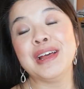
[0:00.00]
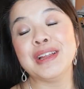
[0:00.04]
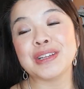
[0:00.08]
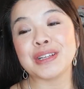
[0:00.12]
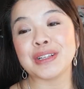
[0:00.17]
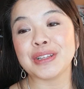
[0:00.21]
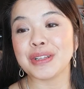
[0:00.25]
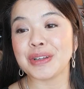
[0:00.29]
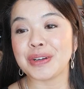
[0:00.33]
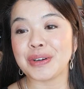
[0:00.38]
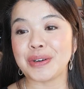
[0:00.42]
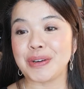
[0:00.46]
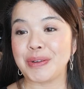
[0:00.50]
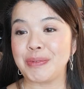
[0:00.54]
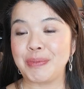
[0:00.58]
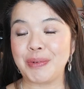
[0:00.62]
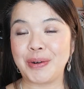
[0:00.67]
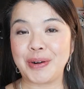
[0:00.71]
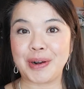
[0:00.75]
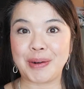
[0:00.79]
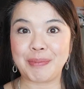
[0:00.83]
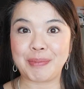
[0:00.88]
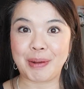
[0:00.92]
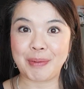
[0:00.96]
to learn
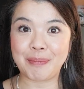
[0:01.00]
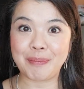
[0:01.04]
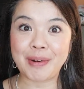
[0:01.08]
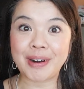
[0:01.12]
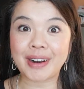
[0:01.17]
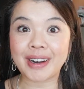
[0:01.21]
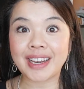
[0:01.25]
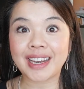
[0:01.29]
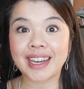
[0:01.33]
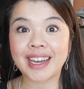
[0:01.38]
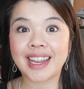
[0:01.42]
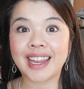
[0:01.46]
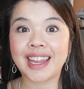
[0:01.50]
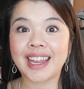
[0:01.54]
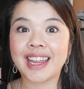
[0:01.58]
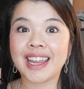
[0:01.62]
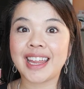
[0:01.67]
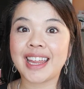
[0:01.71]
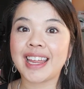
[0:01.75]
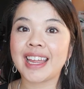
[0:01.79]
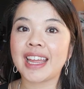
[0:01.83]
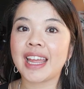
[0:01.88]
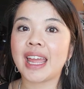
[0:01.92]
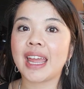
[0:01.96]
more about
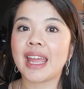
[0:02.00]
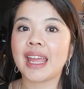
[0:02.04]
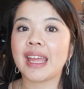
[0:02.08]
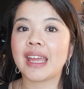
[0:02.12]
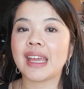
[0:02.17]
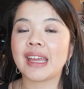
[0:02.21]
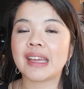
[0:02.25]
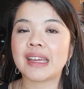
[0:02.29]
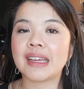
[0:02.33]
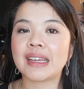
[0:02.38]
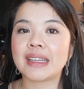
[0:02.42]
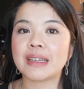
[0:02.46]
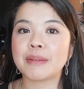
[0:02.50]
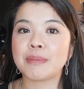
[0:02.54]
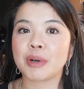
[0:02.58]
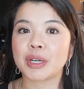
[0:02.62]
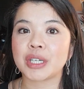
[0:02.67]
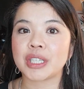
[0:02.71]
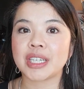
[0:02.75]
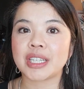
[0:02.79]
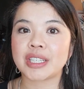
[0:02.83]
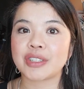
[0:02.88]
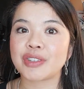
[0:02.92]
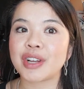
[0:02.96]
marketing and
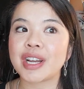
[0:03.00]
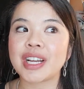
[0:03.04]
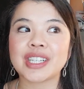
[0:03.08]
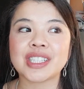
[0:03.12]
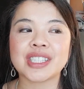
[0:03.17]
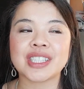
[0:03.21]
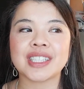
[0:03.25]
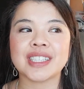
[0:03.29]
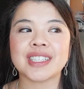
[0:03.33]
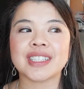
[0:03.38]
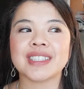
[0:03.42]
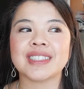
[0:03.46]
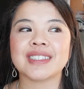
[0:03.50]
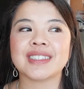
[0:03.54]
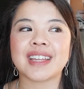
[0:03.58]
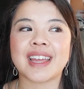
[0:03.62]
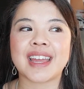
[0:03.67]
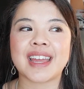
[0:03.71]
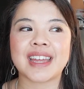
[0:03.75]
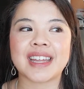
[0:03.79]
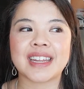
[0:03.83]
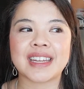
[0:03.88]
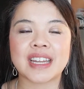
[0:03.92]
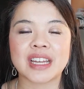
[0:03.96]
marketing strategies,
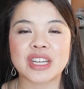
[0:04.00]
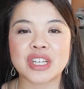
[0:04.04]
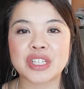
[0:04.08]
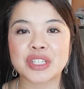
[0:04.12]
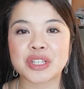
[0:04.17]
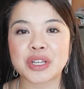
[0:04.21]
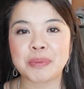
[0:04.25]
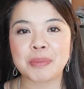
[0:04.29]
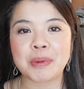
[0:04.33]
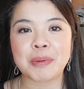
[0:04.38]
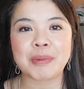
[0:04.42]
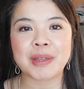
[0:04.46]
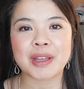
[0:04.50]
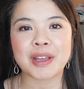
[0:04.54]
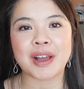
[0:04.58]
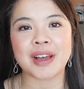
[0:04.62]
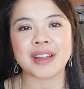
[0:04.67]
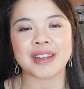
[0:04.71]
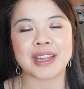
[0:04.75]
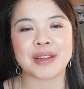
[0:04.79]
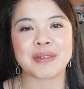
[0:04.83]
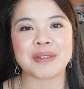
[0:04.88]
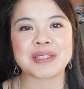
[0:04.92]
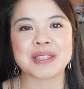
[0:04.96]
and she's gonna put me in
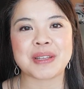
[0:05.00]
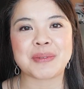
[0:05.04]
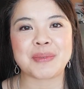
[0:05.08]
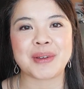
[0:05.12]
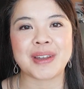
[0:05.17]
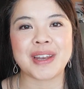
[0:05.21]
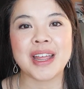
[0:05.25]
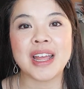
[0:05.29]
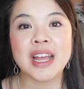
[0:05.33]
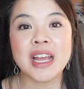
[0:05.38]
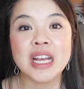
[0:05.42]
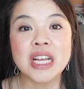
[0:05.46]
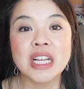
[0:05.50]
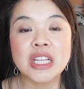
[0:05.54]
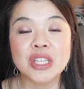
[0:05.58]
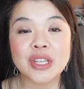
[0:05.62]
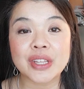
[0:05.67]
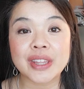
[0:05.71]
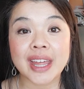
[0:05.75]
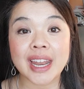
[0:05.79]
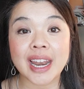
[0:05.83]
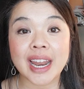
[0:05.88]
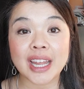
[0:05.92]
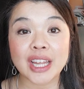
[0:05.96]
contact with someone so
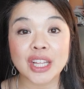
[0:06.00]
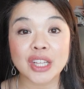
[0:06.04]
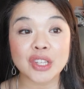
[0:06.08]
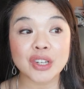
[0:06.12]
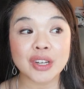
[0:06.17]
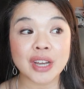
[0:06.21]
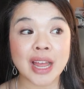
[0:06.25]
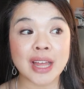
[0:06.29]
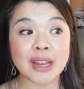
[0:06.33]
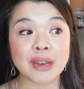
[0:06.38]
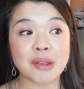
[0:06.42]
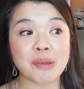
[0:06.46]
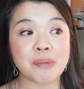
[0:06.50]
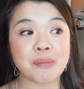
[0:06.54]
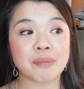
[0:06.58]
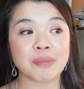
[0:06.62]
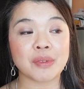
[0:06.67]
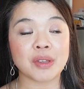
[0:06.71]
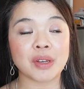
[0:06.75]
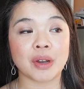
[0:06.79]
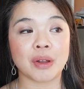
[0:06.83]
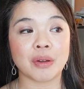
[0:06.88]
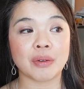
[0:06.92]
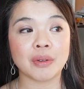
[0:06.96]
that I can learn how to,
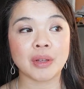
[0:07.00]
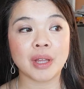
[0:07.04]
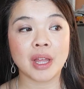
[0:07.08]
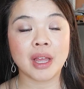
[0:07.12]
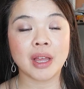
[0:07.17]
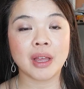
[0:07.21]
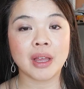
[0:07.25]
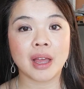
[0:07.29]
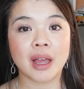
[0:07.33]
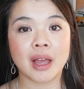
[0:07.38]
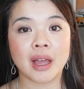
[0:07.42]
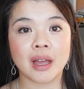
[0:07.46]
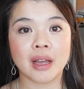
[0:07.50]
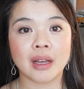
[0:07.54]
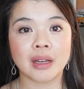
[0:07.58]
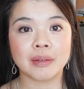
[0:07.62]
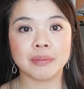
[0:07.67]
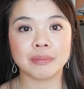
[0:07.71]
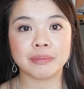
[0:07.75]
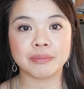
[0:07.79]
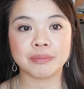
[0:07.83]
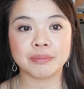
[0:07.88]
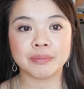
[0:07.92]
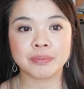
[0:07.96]
you know,
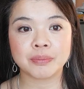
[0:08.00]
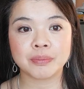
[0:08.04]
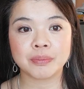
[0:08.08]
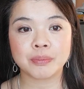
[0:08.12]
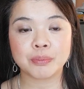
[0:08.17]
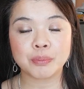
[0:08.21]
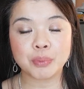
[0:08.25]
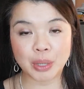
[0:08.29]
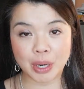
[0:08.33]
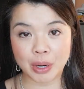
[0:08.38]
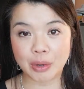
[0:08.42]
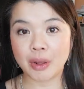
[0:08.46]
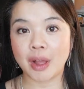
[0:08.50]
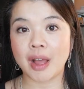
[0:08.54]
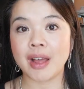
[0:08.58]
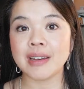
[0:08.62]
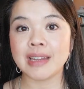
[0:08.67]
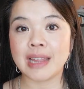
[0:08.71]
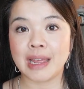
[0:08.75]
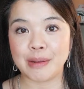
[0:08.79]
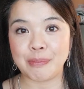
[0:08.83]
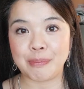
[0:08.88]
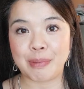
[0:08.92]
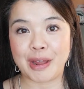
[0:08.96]
put out
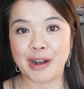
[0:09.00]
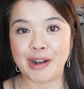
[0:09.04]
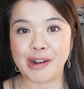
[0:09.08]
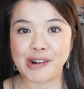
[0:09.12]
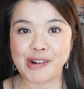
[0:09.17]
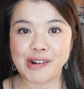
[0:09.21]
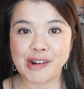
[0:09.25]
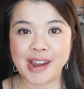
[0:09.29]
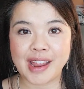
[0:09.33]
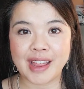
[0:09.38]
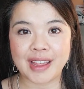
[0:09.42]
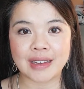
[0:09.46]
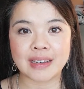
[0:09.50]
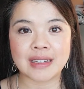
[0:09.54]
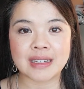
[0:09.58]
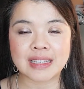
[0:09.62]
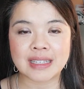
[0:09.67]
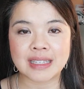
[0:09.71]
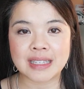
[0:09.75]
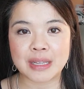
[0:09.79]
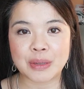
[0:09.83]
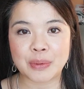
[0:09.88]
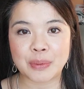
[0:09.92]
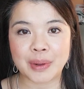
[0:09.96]
content better and
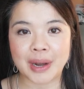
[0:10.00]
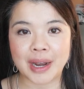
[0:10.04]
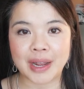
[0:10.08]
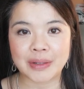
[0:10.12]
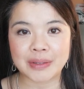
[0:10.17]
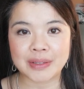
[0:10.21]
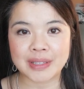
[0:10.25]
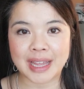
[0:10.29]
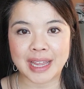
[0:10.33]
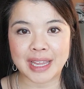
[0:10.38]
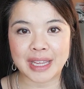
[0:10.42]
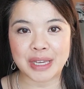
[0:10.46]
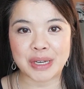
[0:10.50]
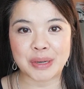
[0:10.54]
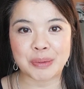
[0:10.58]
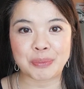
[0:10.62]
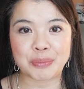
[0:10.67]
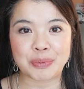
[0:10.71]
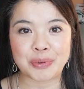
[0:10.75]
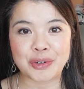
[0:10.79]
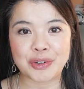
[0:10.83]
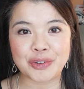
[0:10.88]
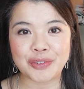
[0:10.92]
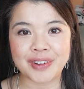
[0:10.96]
see what else I can
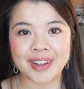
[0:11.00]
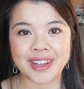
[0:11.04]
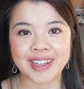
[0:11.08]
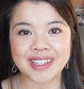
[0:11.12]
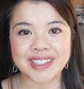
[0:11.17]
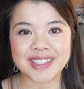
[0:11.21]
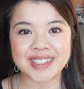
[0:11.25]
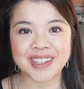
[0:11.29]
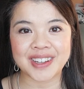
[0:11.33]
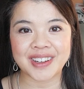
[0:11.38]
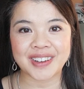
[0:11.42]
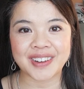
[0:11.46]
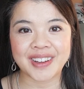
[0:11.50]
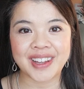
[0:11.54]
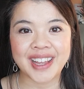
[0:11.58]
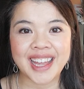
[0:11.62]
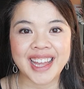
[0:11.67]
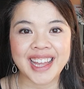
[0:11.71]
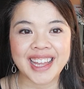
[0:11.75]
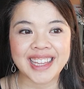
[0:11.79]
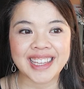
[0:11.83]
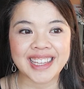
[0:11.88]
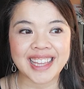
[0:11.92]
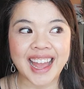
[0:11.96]
improve on. So
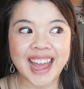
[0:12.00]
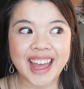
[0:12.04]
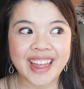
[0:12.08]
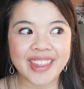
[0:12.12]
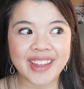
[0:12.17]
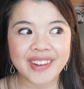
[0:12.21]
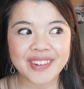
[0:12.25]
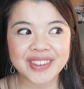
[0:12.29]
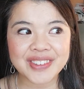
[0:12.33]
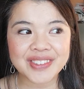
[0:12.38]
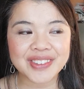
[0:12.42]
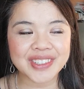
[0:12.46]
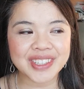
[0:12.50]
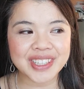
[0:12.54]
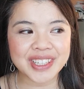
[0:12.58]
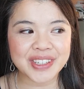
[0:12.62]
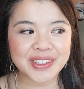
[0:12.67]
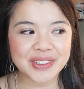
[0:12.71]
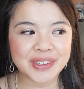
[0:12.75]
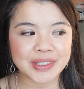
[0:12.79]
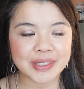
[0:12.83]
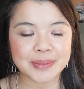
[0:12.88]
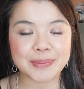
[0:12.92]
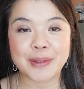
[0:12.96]
yeah, that was really
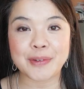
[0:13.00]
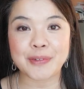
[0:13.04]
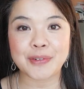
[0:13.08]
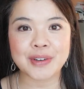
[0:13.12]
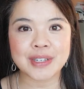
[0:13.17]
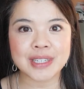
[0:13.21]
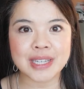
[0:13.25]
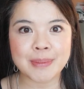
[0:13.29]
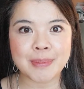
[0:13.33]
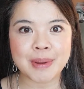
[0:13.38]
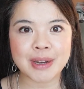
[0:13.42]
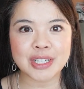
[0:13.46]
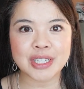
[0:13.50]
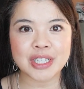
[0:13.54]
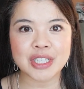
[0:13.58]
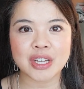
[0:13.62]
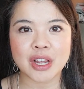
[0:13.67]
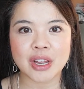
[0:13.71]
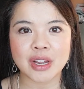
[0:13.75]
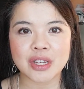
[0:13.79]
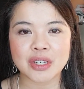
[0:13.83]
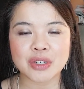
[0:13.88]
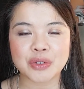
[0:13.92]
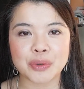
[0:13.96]
cool. It's my first time actually
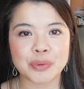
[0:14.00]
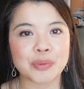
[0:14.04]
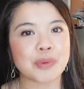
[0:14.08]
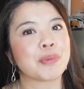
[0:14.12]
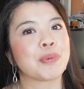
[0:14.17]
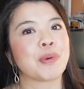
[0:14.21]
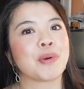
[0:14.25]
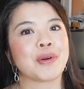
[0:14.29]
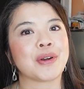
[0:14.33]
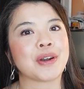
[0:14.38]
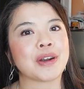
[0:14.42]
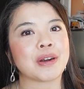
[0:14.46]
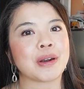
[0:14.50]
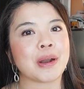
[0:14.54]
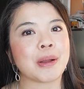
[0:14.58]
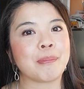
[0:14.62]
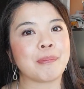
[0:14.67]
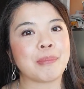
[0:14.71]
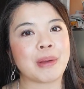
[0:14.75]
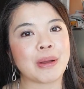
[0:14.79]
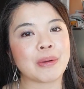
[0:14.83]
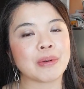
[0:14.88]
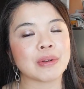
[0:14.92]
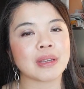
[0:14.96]
talking to a reporter
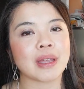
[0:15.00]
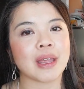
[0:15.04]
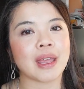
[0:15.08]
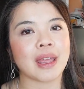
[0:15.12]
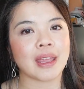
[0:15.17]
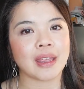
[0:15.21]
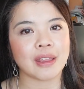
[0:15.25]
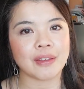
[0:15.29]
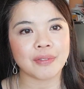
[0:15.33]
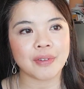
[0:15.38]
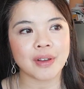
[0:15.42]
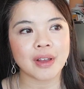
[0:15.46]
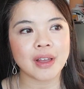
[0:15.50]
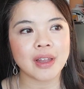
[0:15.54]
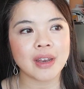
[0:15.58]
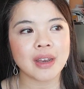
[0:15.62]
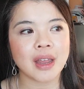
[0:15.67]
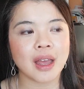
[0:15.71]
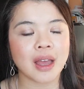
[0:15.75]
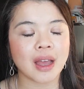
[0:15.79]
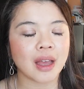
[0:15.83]
about Avon.